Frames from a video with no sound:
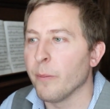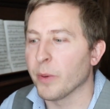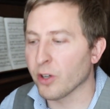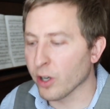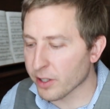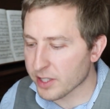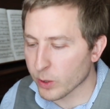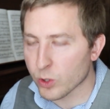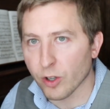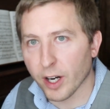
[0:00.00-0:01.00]
but the hardest
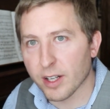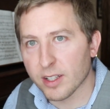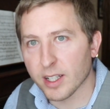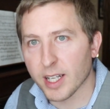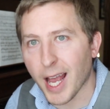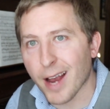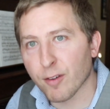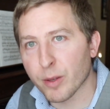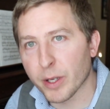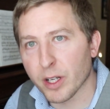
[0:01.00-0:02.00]
thing was trying to get
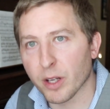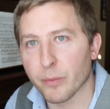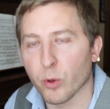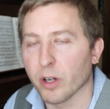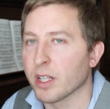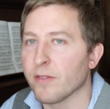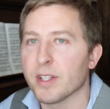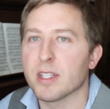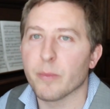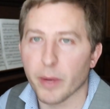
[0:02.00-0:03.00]
everybody on board,
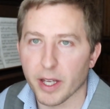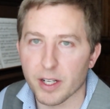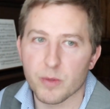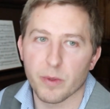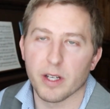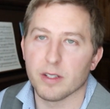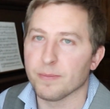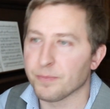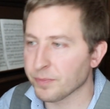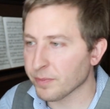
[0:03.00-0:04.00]
convincing management,